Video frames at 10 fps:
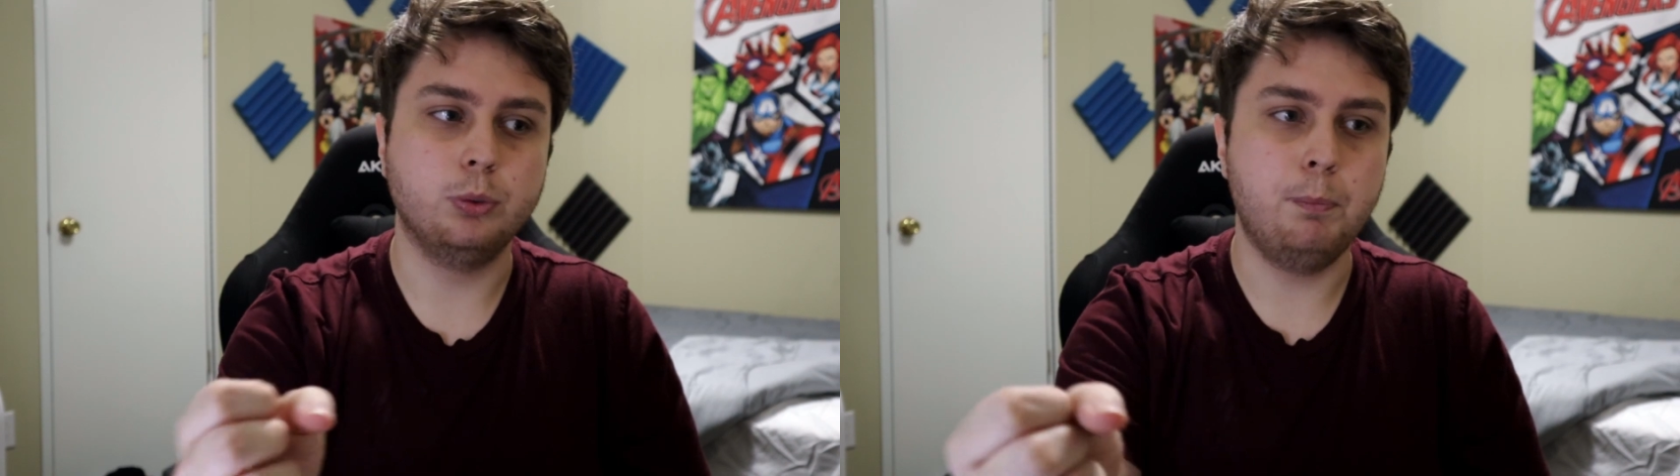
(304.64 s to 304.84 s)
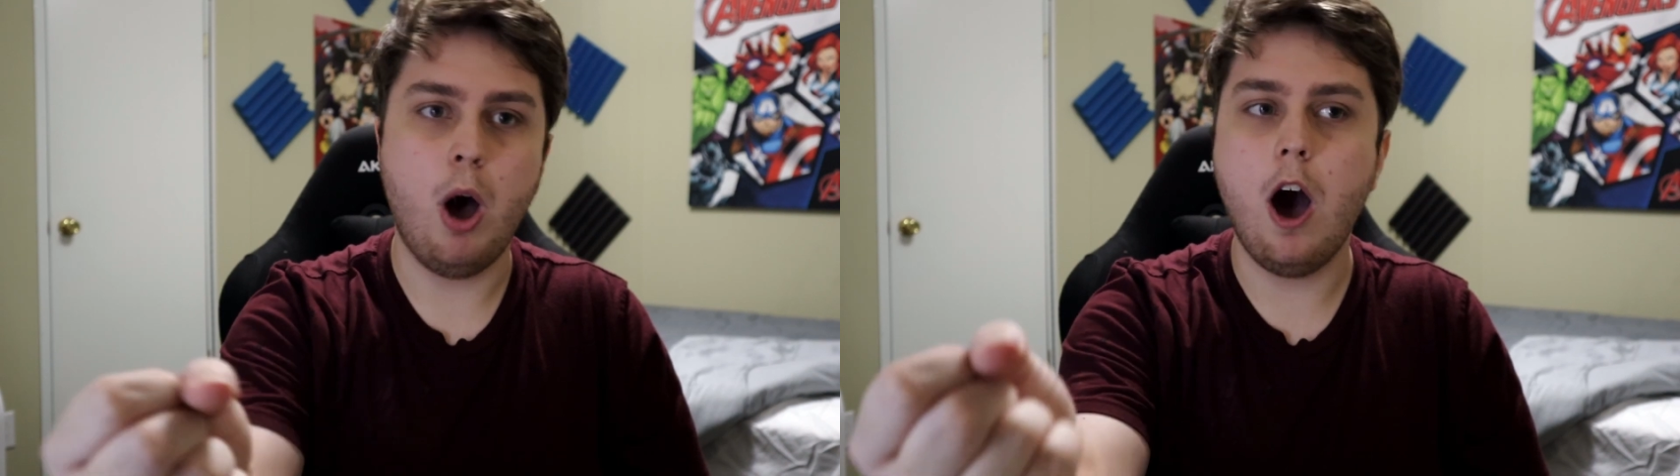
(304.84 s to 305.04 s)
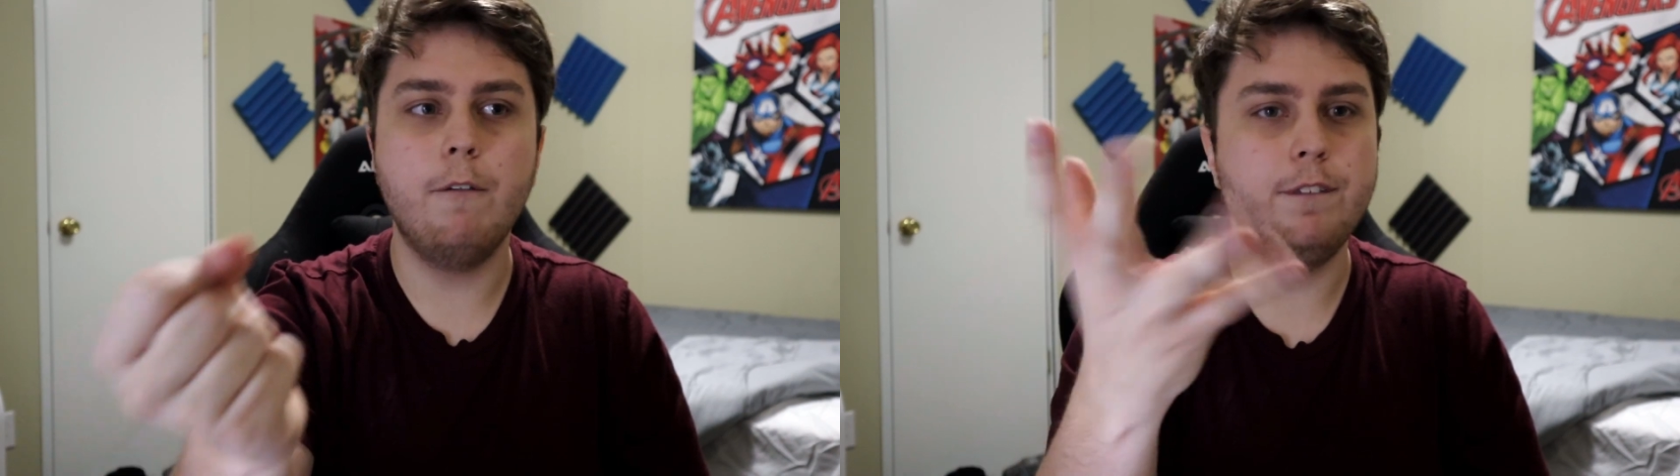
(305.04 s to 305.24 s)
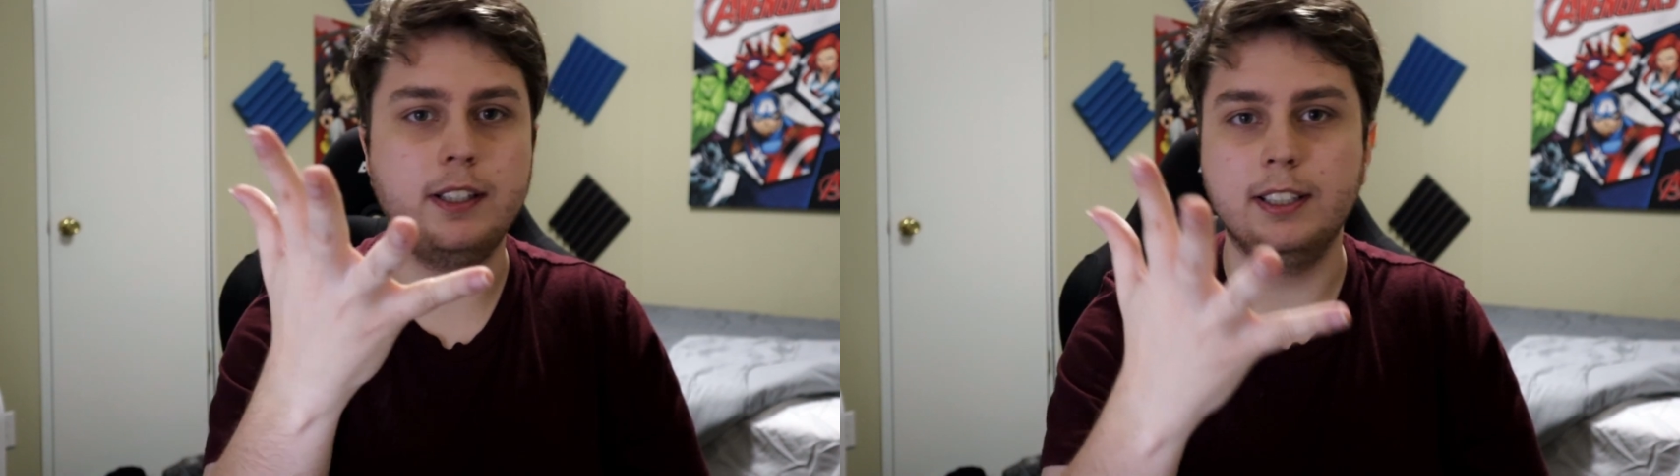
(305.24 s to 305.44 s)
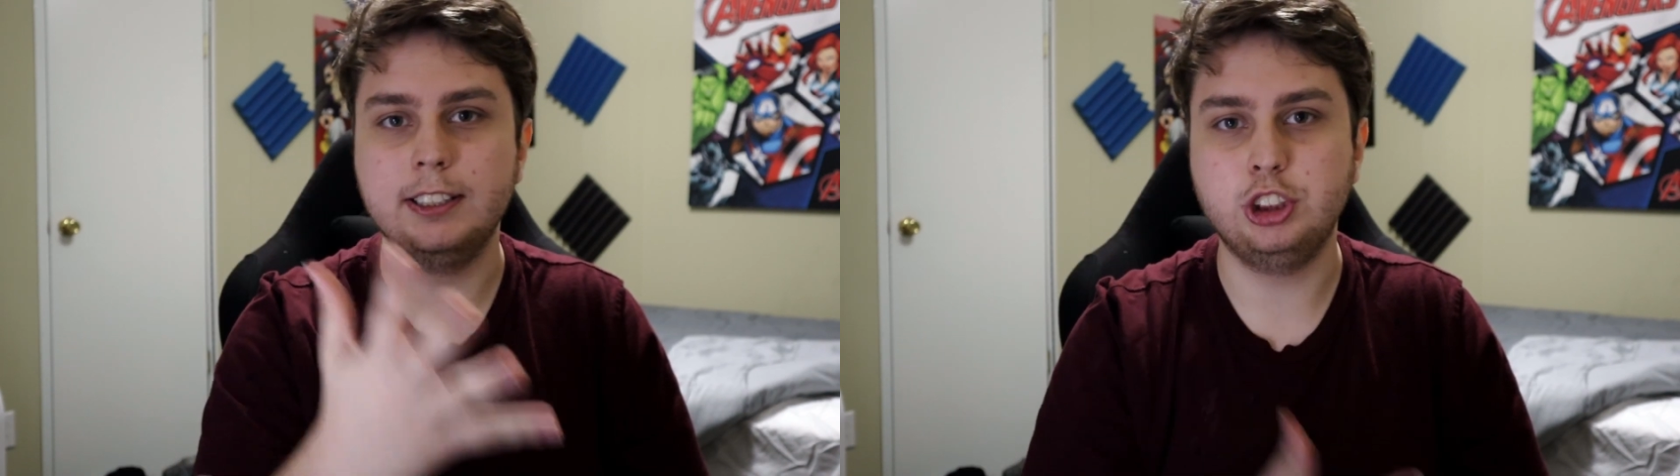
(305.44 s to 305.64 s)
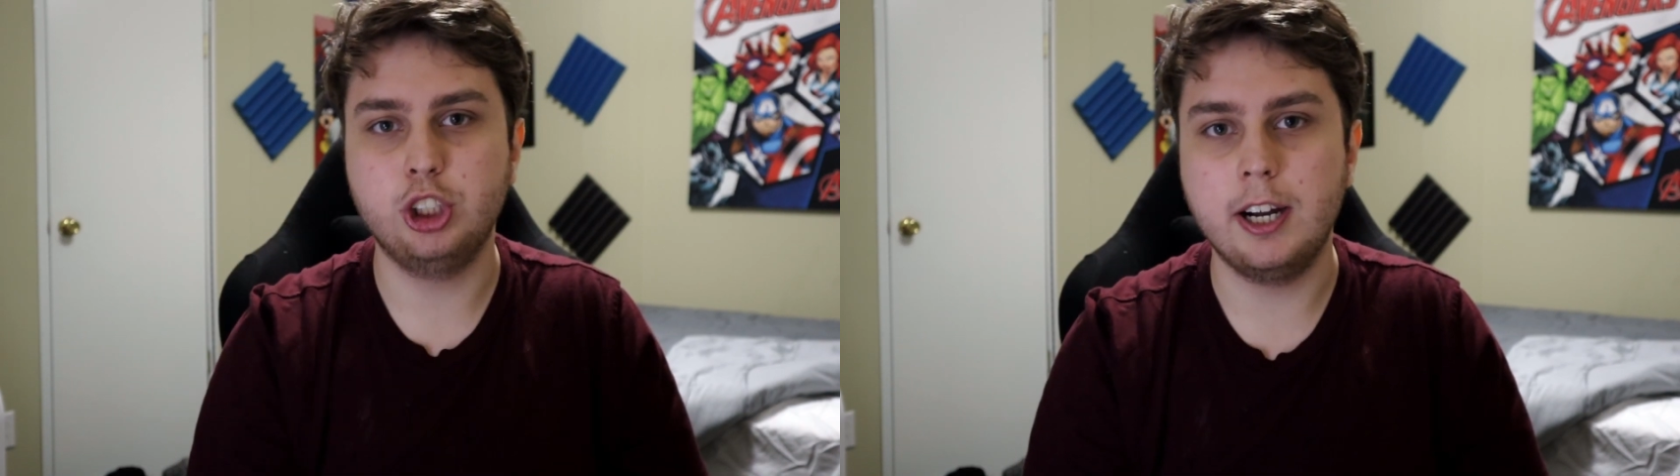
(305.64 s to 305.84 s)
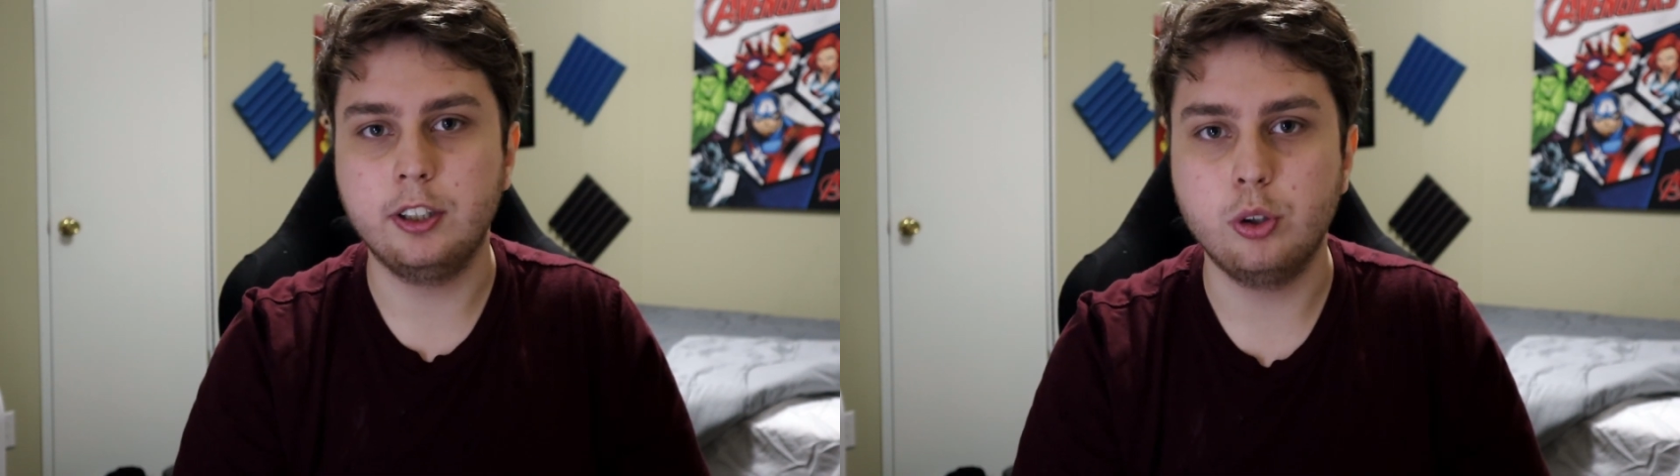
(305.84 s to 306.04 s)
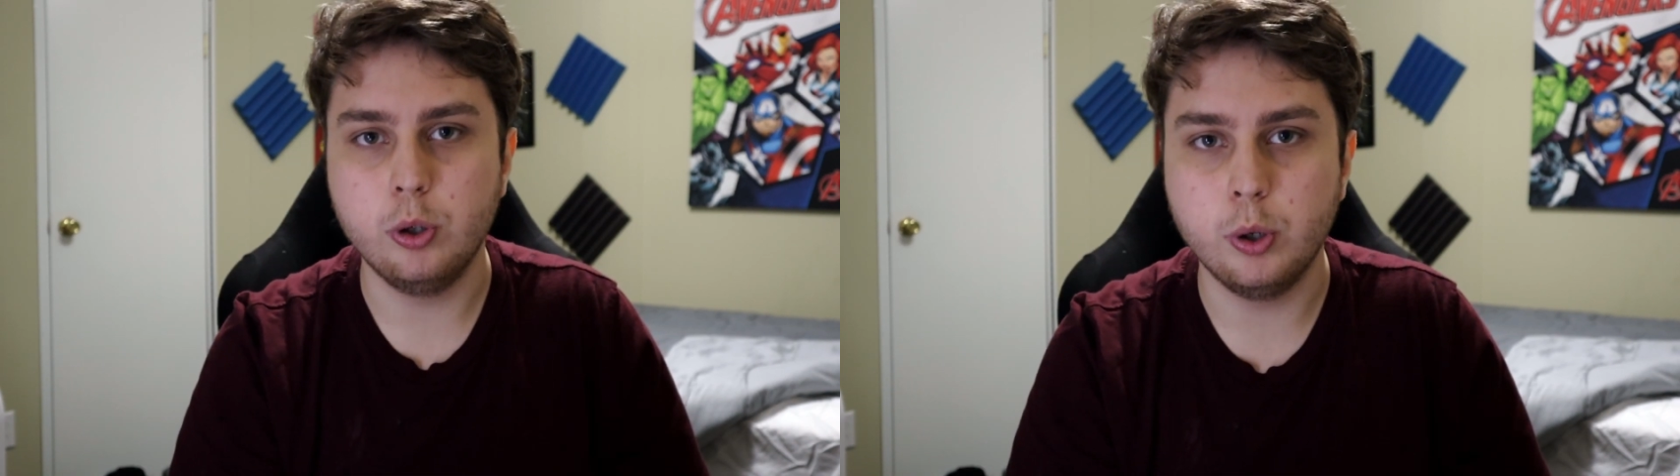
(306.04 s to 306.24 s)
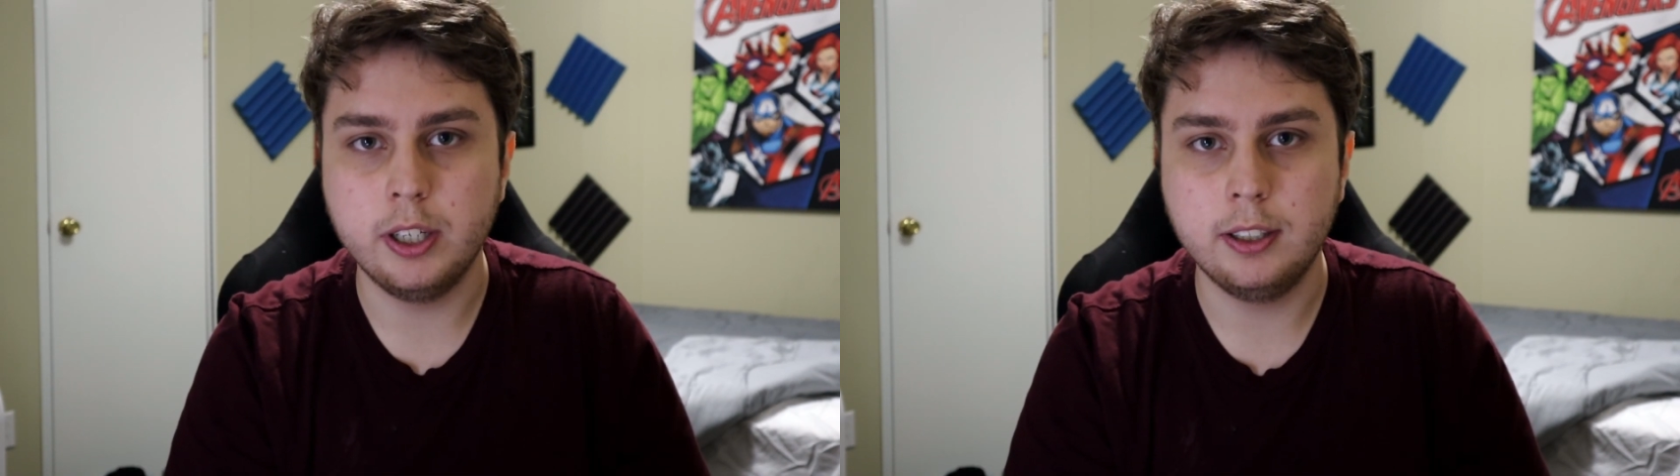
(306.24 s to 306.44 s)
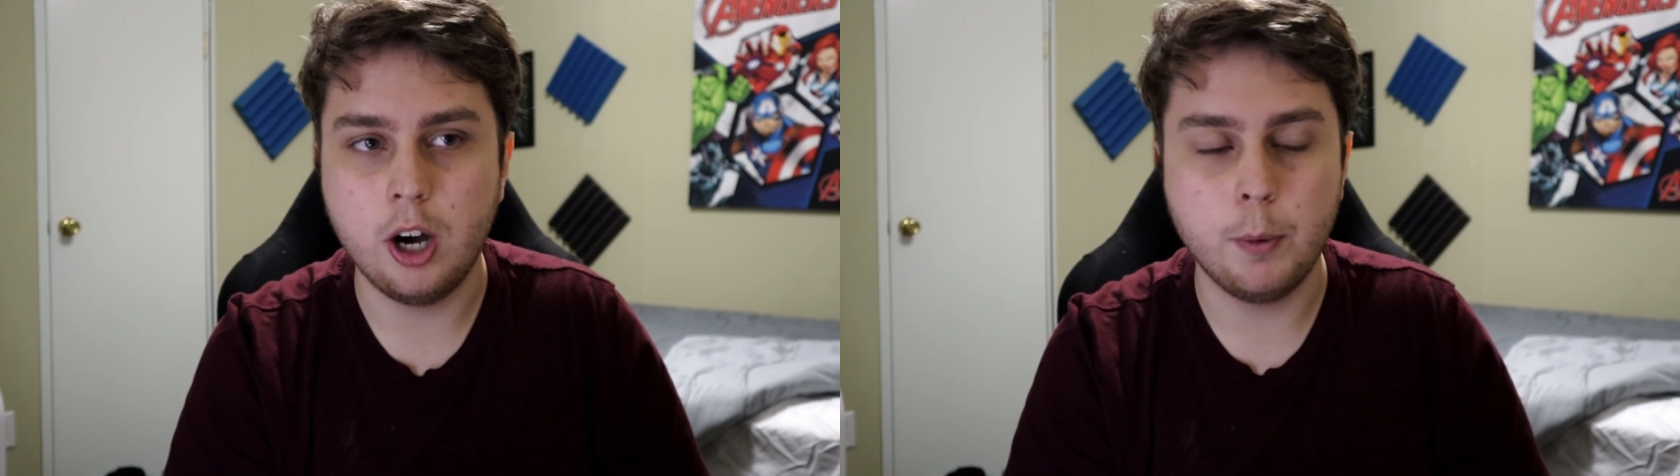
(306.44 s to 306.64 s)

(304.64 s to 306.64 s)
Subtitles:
will perfectly shine through it,